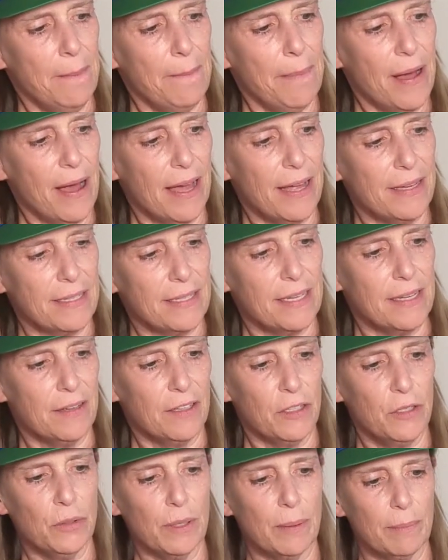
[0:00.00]
But
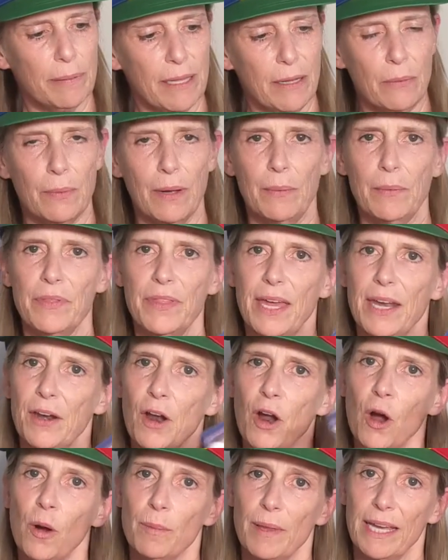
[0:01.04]
you can play around with that at
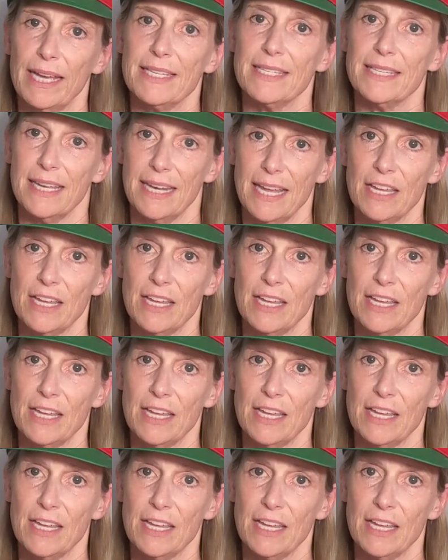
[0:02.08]
home. Like I said,